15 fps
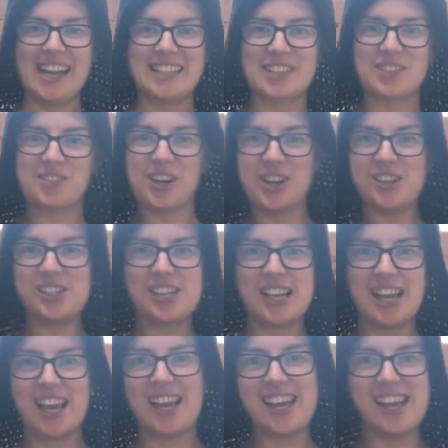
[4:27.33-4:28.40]
It's
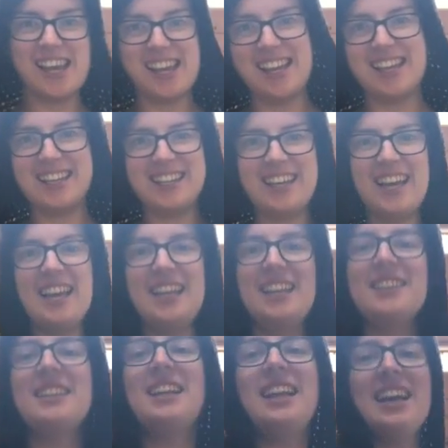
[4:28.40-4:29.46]
crocheted.
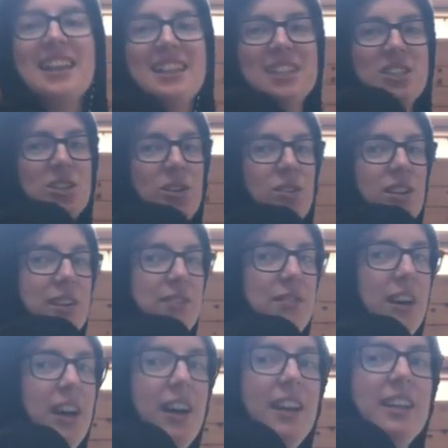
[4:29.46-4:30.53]
Now the length is totally
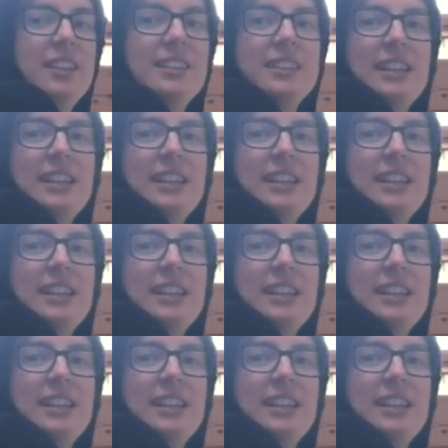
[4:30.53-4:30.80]
fine.